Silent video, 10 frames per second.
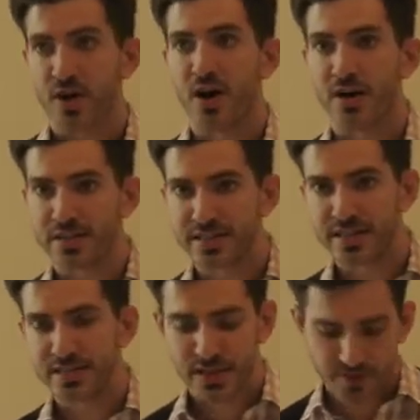
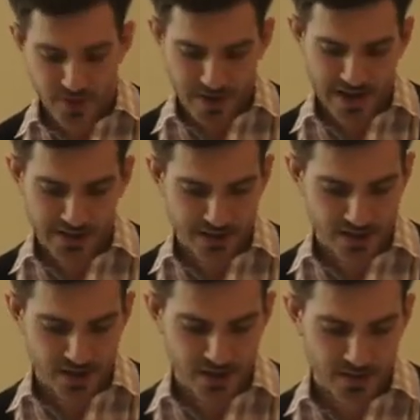content of humanities
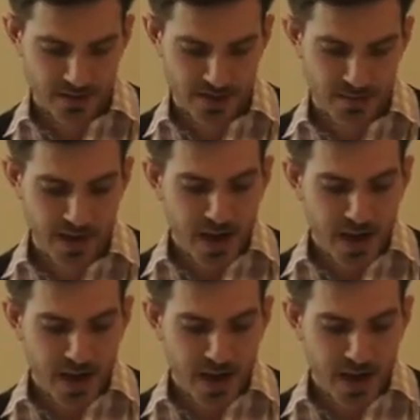scholarship